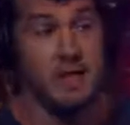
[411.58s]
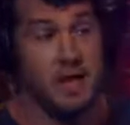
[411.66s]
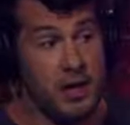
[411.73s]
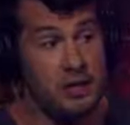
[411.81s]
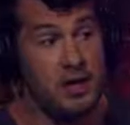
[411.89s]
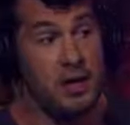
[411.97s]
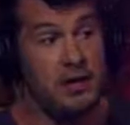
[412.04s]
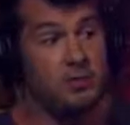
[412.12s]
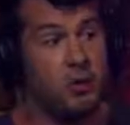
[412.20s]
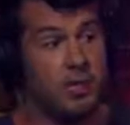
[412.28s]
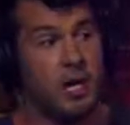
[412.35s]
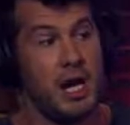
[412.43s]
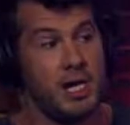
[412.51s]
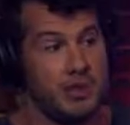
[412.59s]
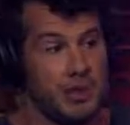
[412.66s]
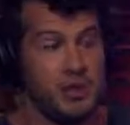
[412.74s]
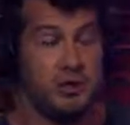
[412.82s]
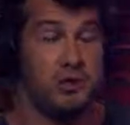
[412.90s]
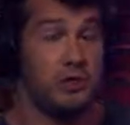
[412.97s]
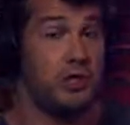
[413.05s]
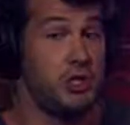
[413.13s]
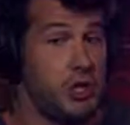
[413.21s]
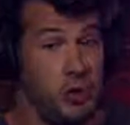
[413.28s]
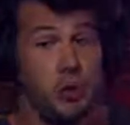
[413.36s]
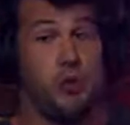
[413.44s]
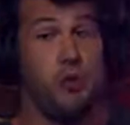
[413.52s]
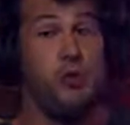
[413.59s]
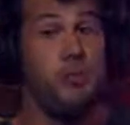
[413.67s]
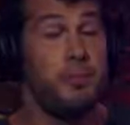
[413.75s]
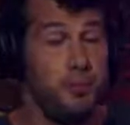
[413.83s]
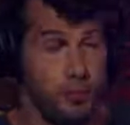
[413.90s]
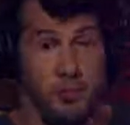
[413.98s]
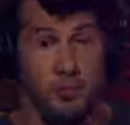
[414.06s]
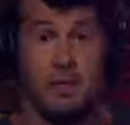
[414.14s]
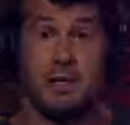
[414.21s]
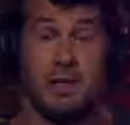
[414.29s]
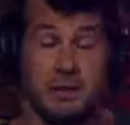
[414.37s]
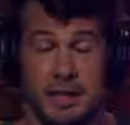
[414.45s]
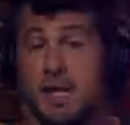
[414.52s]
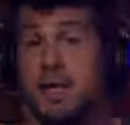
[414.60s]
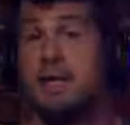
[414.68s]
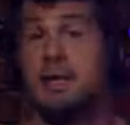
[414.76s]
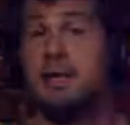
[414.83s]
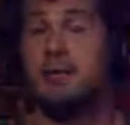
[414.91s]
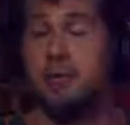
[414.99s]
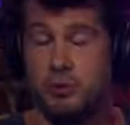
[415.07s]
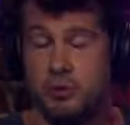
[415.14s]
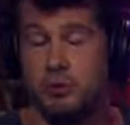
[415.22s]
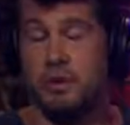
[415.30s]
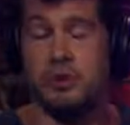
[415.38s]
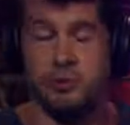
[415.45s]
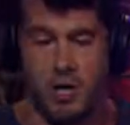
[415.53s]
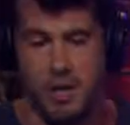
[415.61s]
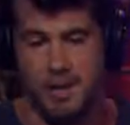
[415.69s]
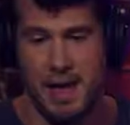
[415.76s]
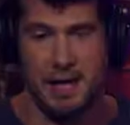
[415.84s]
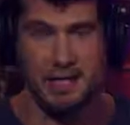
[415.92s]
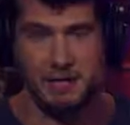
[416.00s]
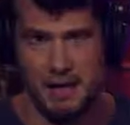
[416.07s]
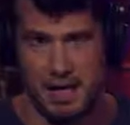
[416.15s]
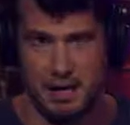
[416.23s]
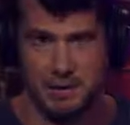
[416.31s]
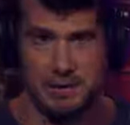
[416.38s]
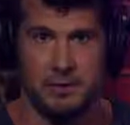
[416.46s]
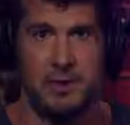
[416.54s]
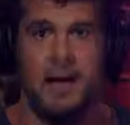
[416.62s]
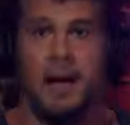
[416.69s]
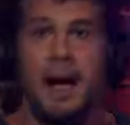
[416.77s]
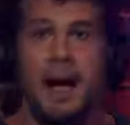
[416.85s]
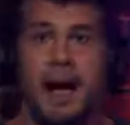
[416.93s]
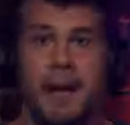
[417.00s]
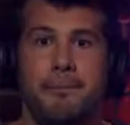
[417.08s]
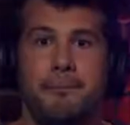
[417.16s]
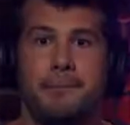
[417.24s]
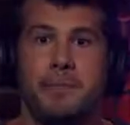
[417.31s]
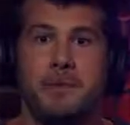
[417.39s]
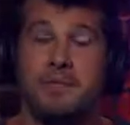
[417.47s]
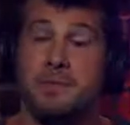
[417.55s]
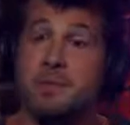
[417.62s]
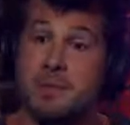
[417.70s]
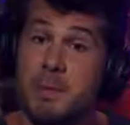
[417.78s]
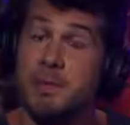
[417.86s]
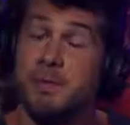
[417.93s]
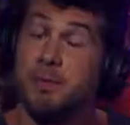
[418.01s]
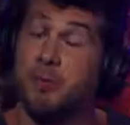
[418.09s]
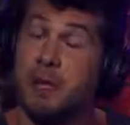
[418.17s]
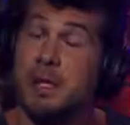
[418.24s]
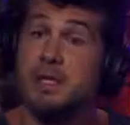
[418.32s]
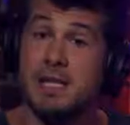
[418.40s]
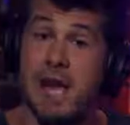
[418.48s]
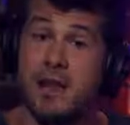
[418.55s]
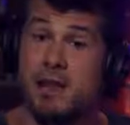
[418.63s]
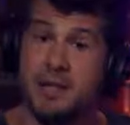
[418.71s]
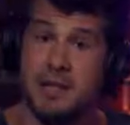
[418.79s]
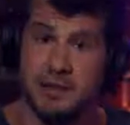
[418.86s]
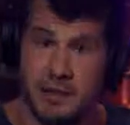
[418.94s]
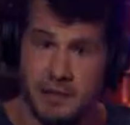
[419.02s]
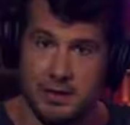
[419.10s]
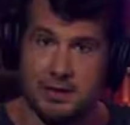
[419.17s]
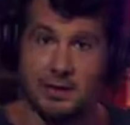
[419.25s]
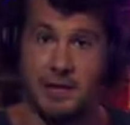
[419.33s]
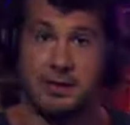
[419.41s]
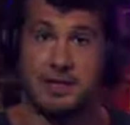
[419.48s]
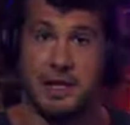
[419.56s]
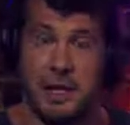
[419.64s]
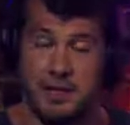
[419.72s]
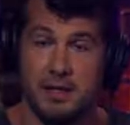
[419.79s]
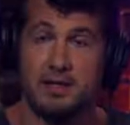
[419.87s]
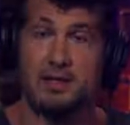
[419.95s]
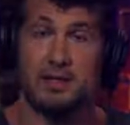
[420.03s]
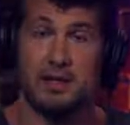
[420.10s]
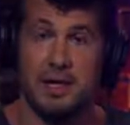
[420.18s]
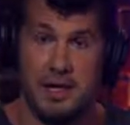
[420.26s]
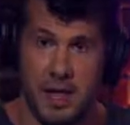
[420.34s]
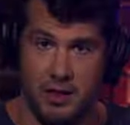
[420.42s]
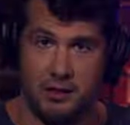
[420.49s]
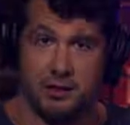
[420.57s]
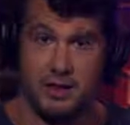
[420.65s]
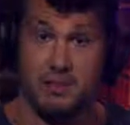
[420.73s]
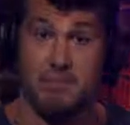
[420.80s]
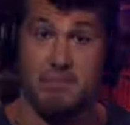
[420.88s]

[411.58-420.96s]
The other here is more controversial. These are the two proven, clinically proven drawbacks of cannabis. There seems to be pretty solid consensus among scientists and psychologists that